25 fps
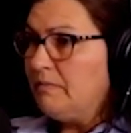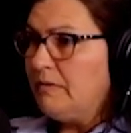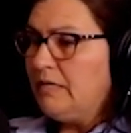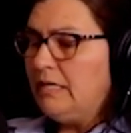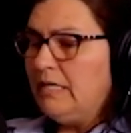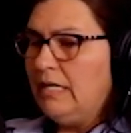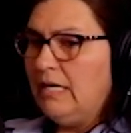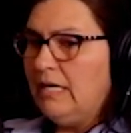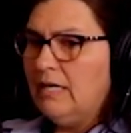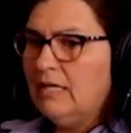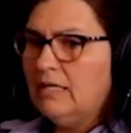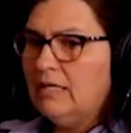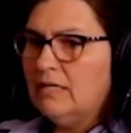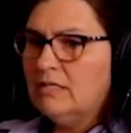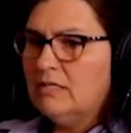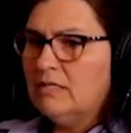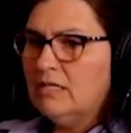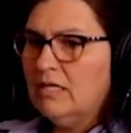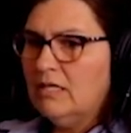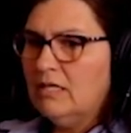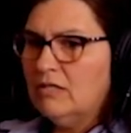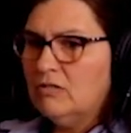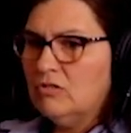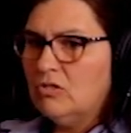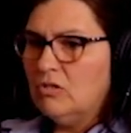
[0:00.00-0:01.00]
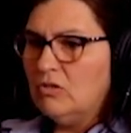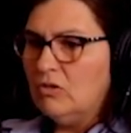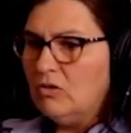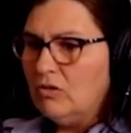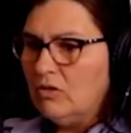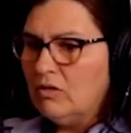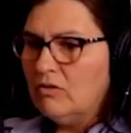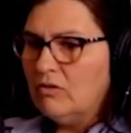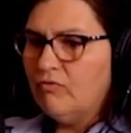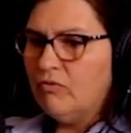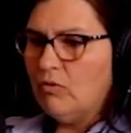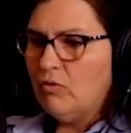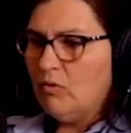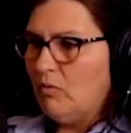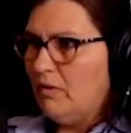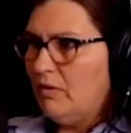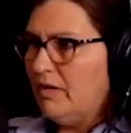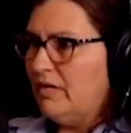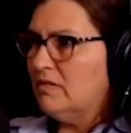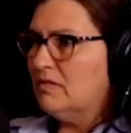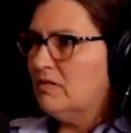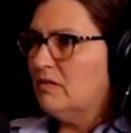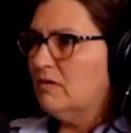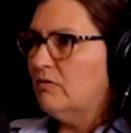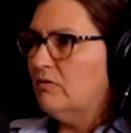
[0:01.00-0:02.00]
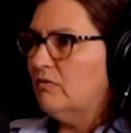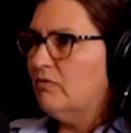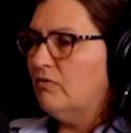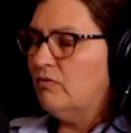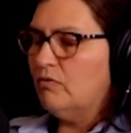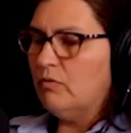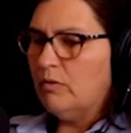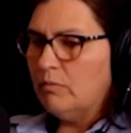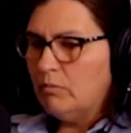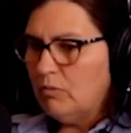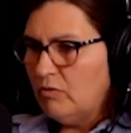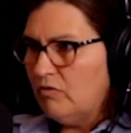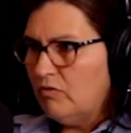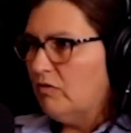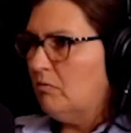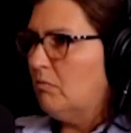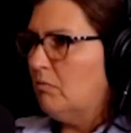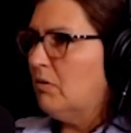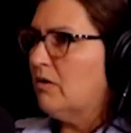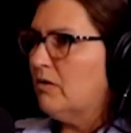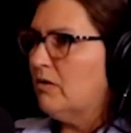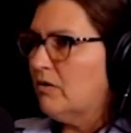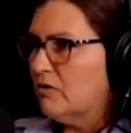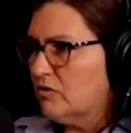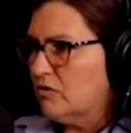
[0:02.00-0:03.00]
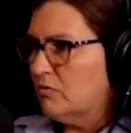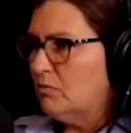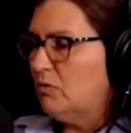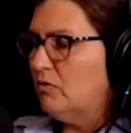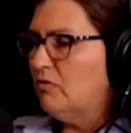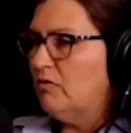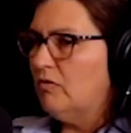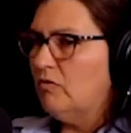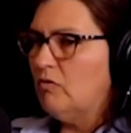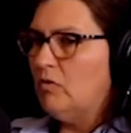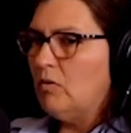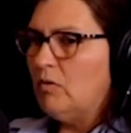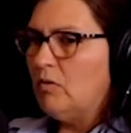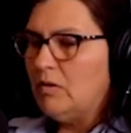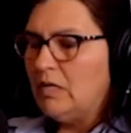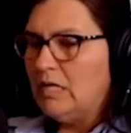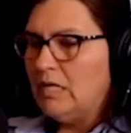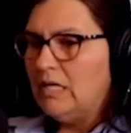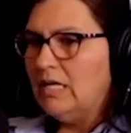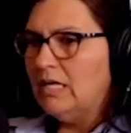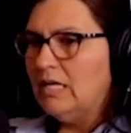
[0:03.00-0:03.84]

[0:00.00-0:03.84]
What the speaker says: and to look for ways of removing barriers and moving forward.